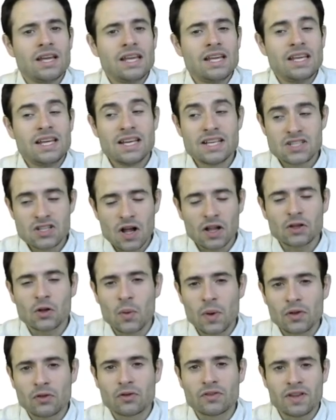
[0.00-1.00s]
He's not
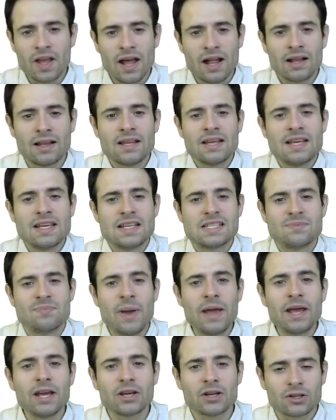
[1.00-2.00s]
going to tell his
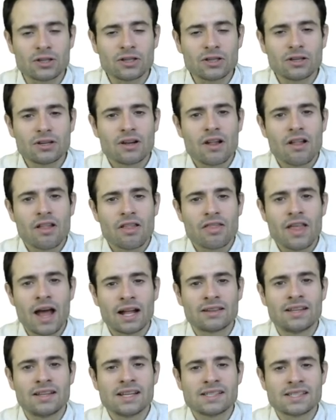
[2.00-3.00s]
banker
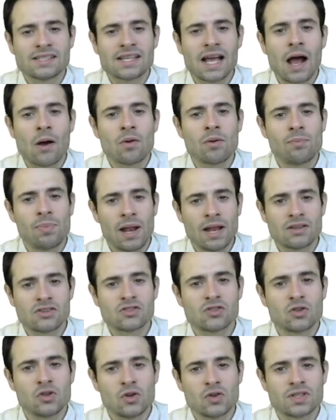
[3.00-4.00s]
that this is how he plans
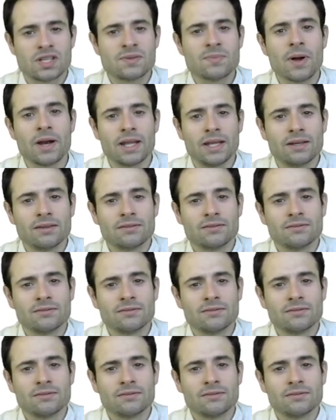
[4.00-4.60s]
to use his money.